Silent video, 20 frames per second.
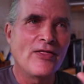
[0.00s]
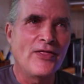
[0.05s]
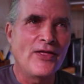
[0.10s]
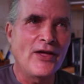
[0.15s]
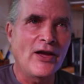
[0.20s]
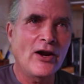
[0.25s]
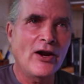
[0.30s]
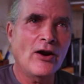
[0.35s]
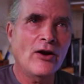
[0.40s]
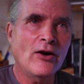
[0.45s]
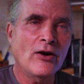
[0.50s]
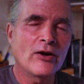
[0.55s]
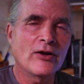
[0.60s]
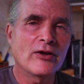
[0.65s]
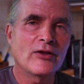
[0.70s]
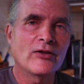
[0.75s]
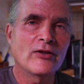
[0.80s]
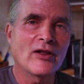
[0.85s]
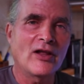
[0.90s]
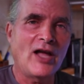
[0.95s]
They're
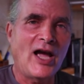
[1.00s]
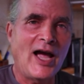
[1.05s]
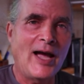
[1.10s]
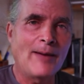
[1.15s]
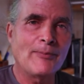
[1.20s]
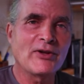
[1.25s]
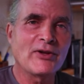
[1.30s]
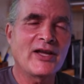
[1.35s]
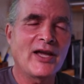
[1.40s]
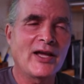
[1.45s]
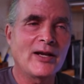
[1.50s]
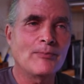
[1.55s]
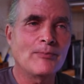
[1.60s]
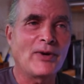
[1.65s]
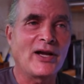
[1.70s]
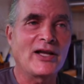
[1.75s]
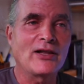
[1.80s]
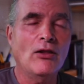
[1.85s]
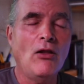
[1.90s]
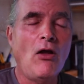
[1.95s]
obligated
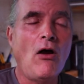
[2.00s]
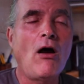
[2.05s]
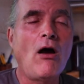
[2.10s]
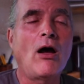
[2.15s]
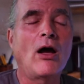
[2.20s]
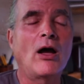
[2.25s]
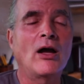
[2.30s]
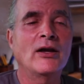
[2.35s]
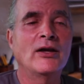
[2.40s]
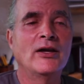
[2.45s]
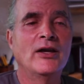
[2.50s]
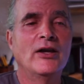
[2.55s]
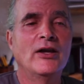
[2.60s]
by law